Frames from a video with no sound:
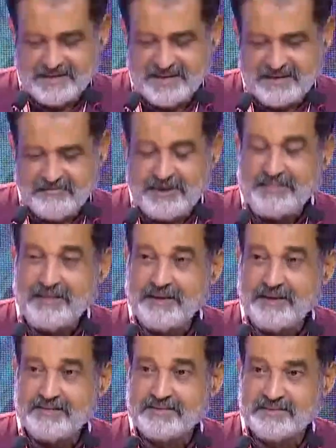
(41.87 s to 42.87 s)
When there
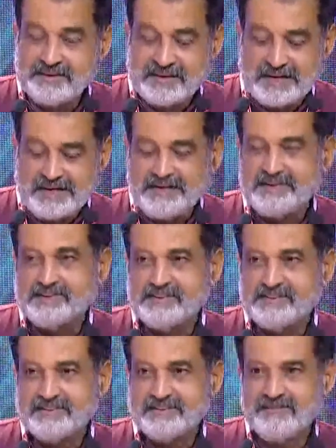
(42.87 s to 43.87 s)
is greed,
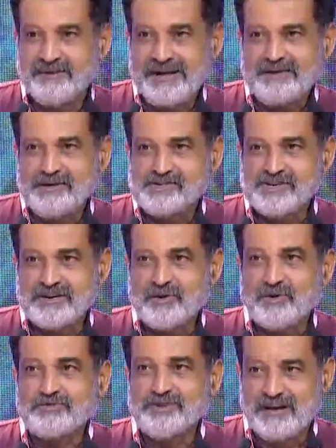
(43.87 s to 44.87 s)
valuation
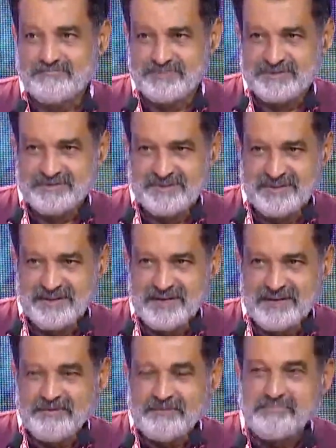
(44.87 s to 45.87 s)
goes up.
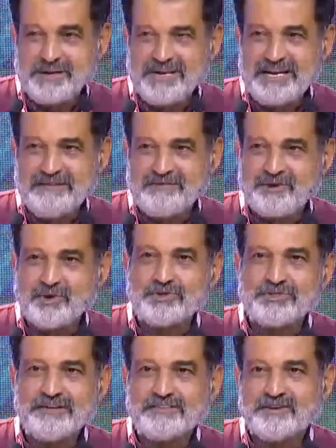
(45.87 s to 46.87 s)
We believe
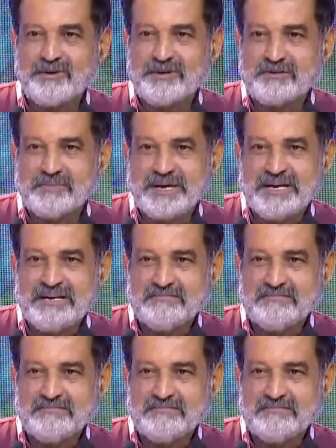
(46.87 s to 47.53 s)
growth is going to be